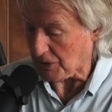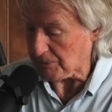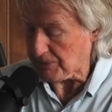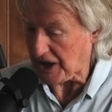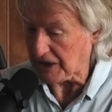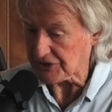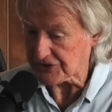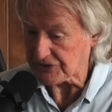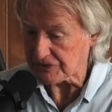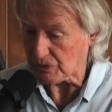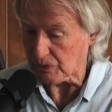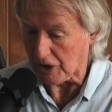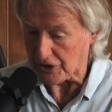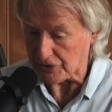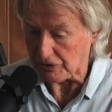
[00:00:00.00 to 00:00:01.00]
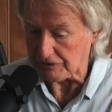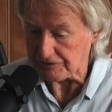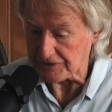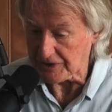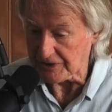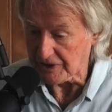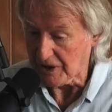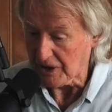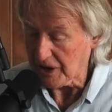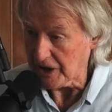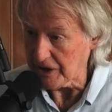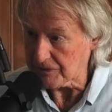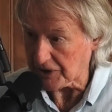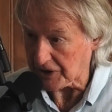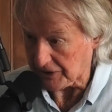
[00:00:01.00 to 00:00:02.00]
my pulse quite often,
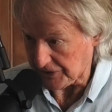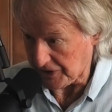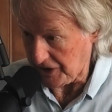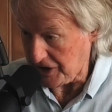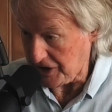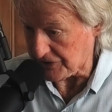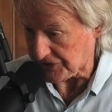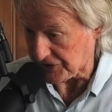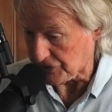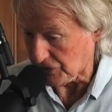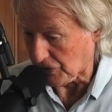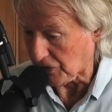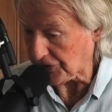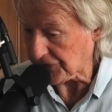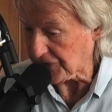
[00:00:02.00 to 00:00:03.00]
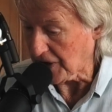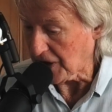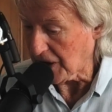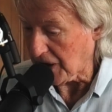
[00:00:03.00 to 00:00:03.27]
even in the of the north,